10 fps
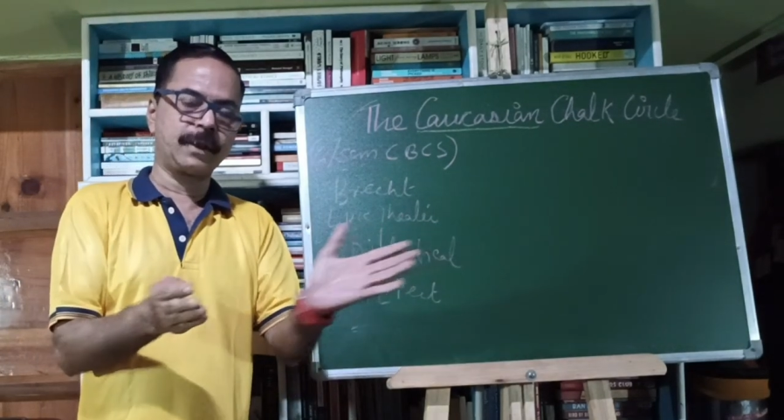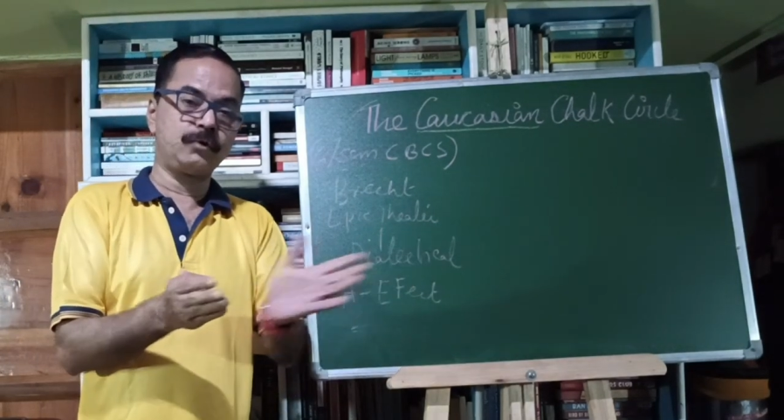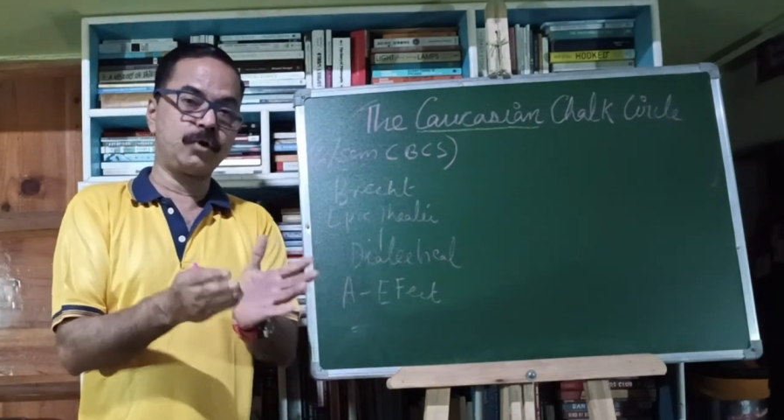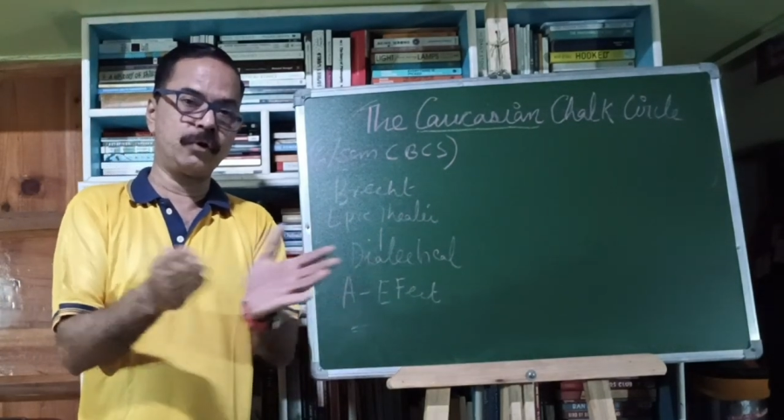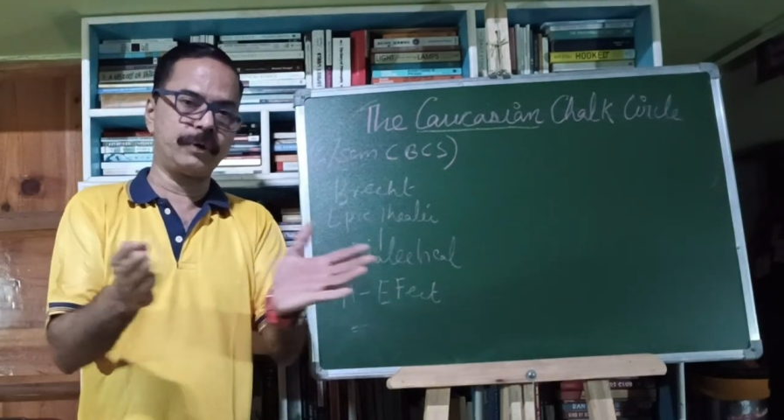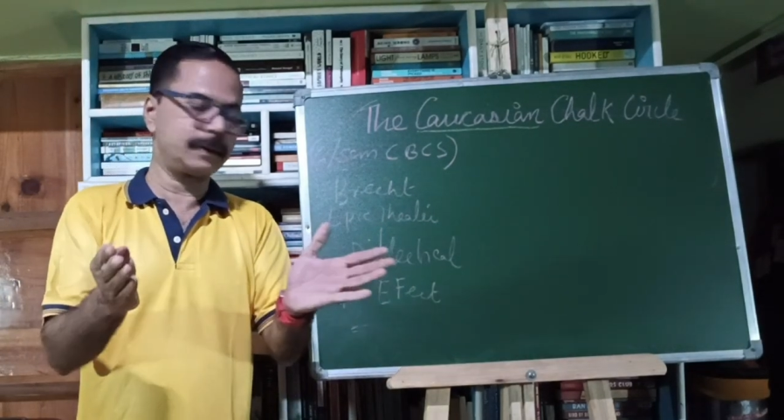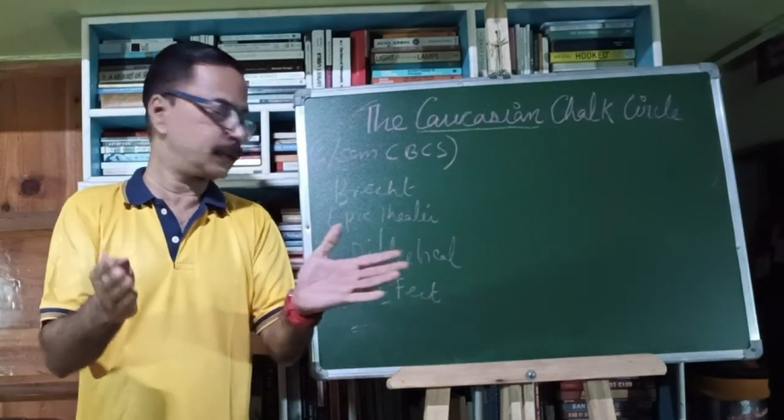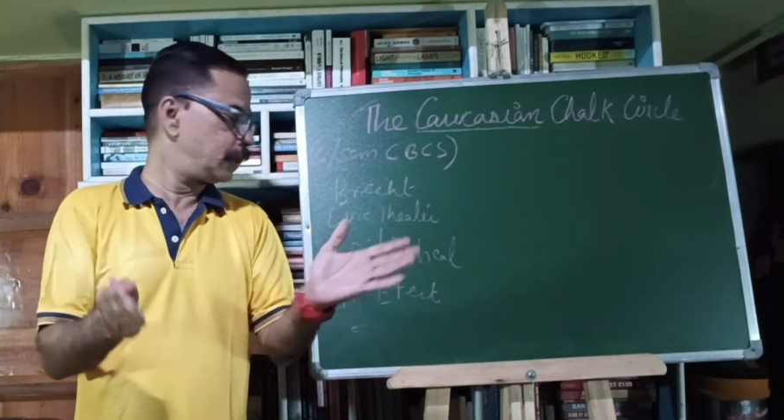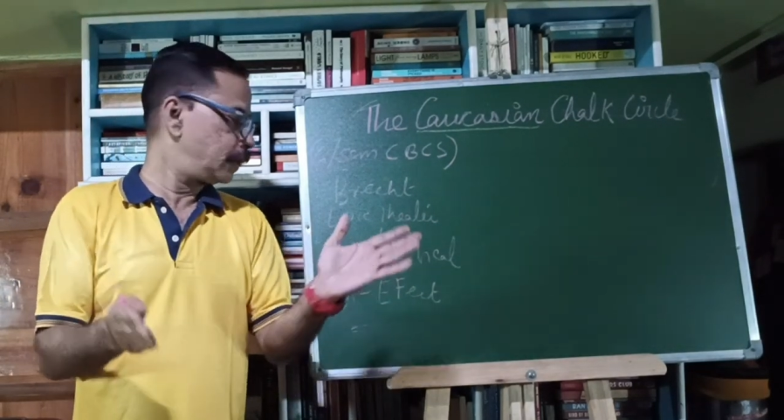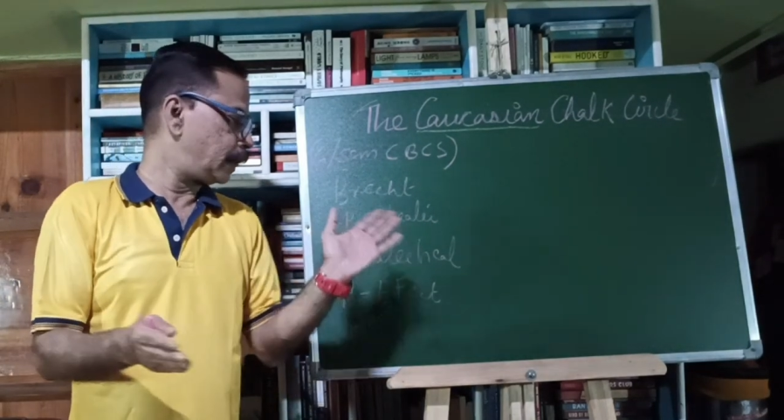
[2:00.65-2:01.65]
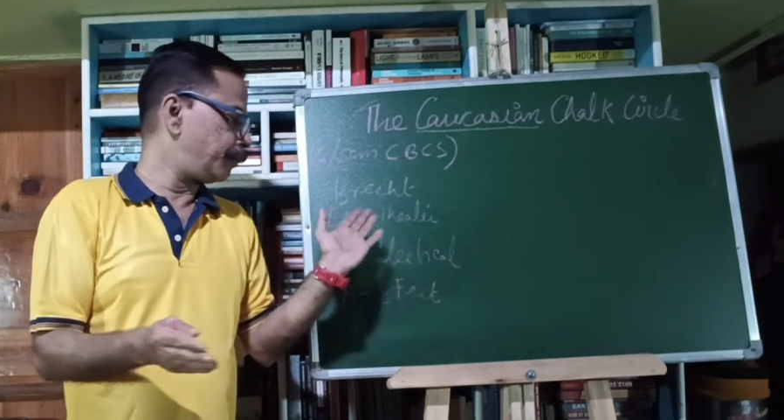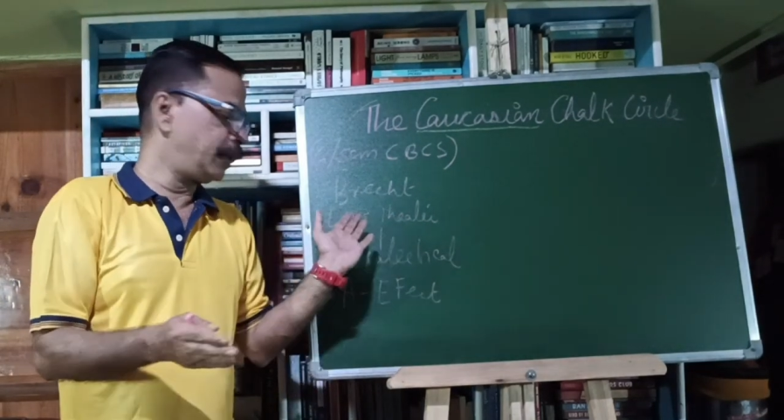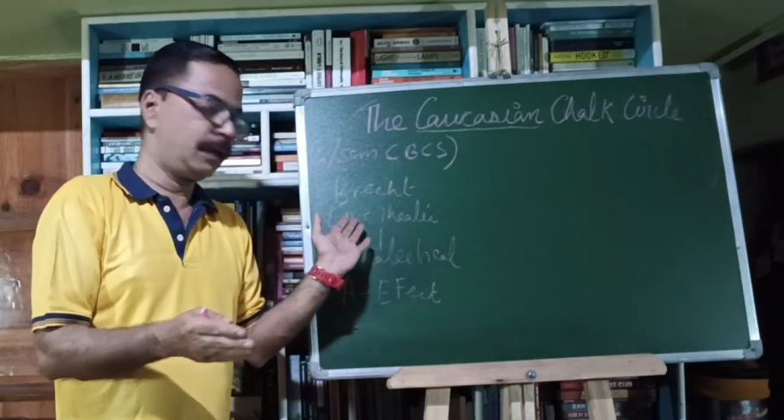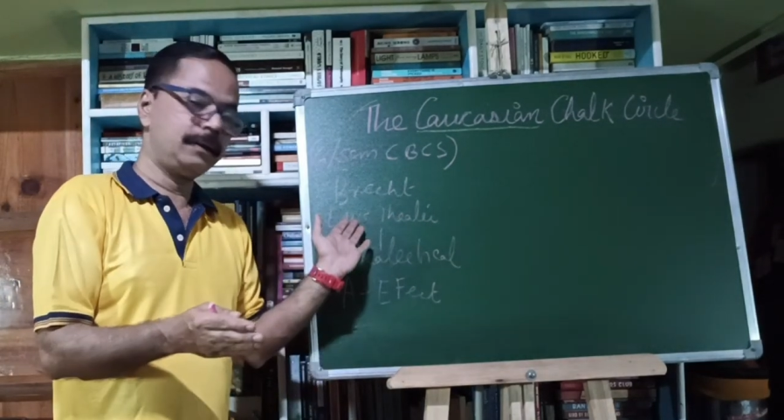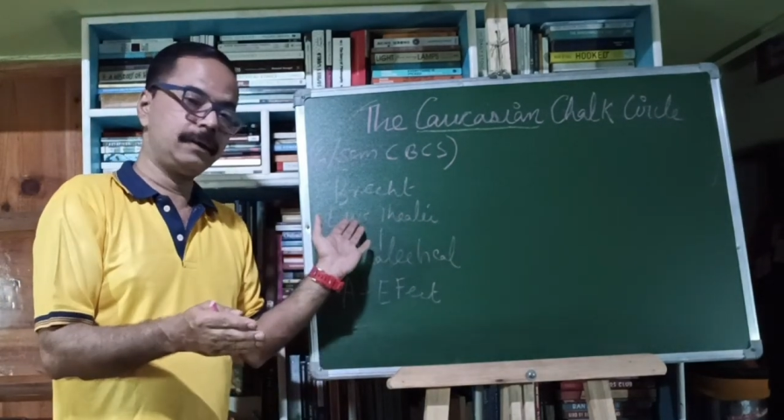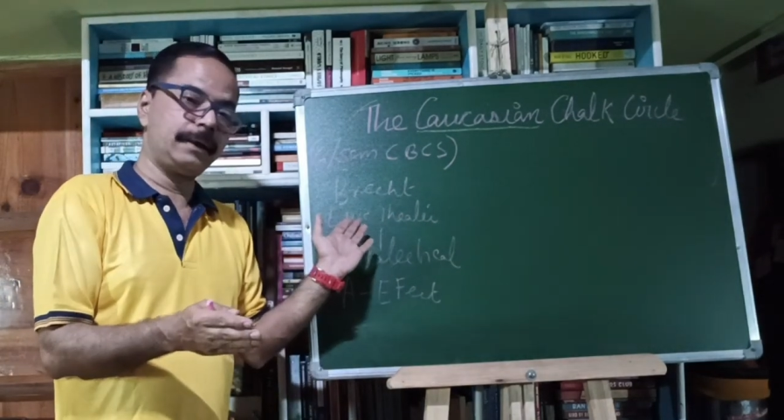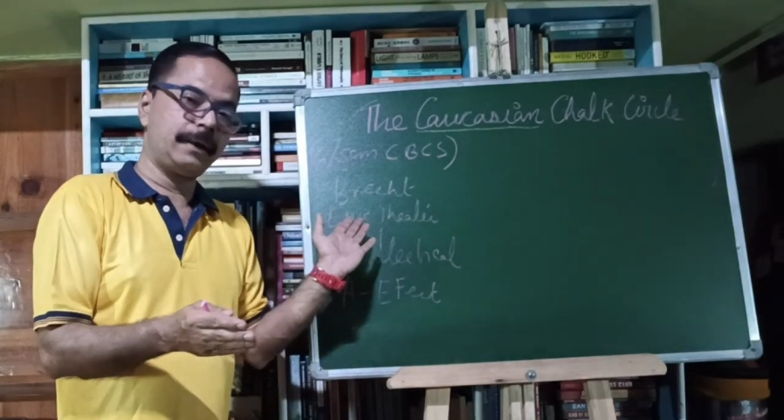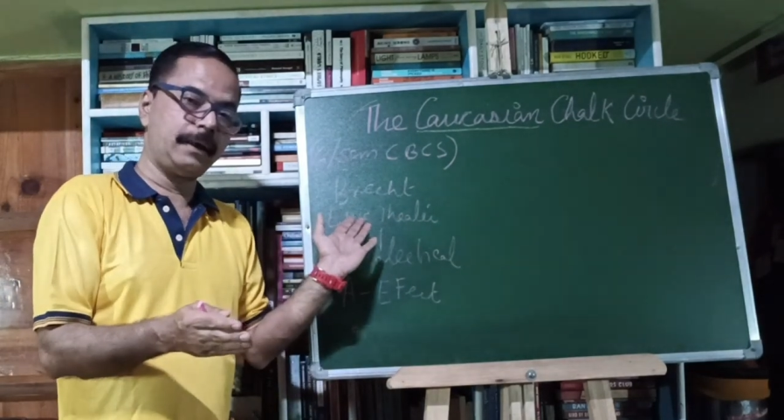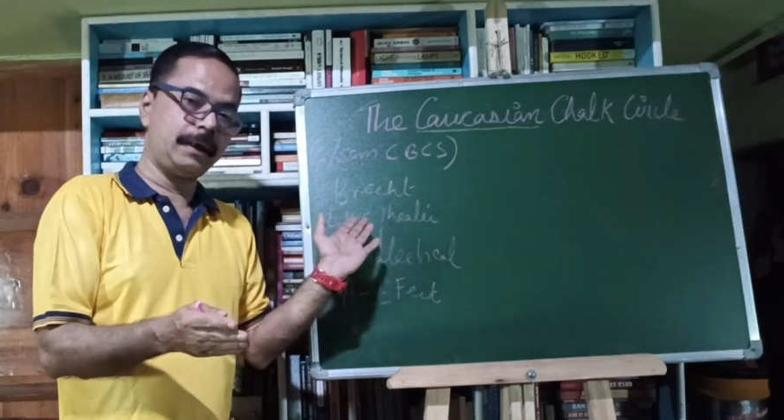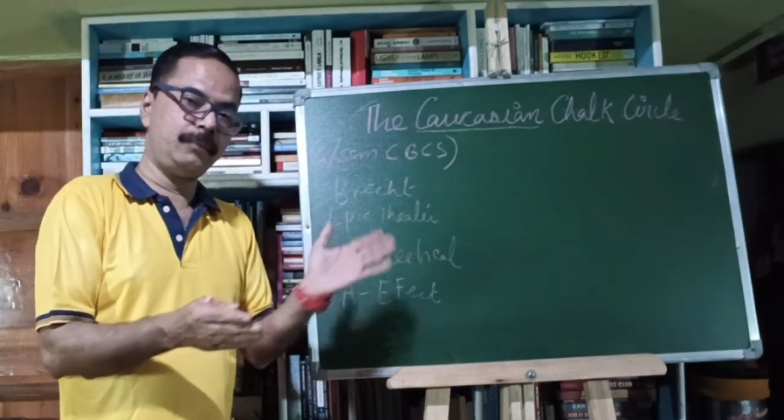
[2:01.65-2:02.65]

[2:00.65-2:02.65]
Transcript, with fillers: genres. Epic is the narrative